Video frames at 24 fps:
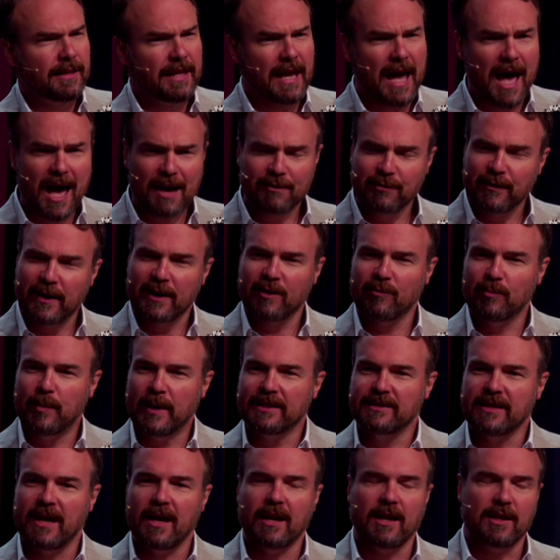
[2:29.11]
advent of
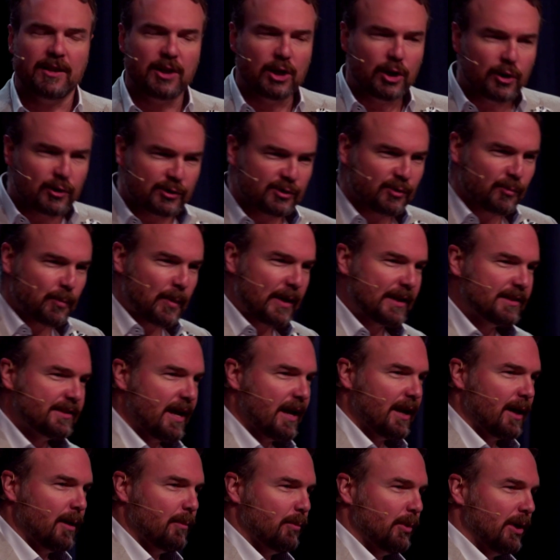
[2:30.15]
big data and the use of big
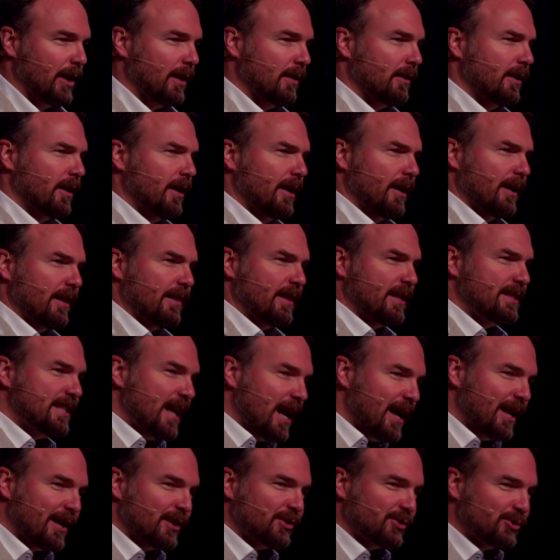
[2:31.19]
data, but the
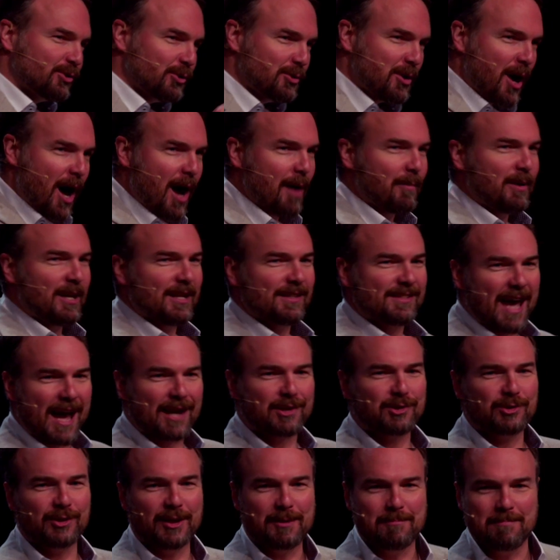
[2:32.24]
data tsunami is
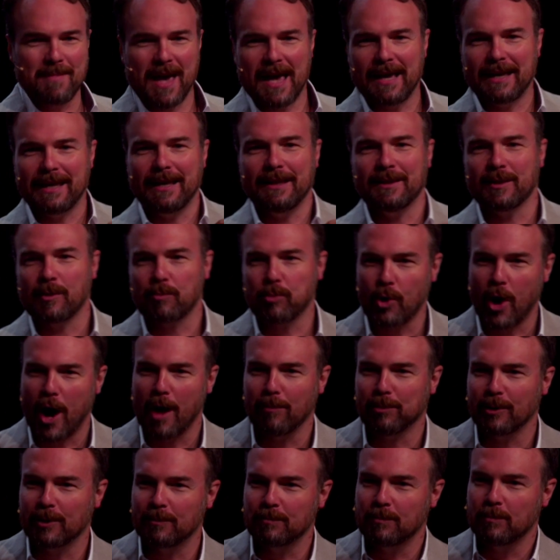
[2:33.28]
actually making the
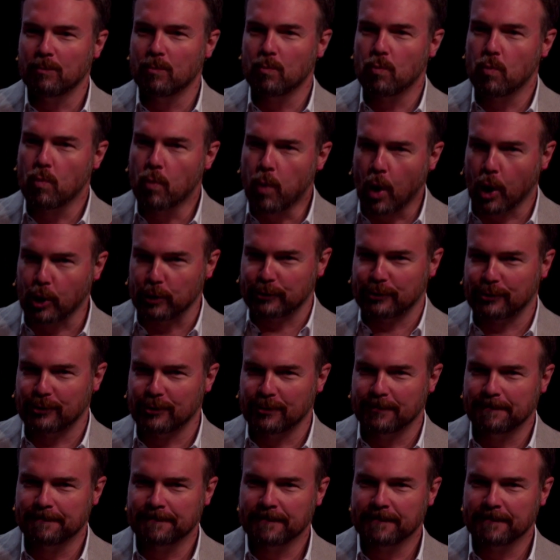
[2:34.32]
problem worse.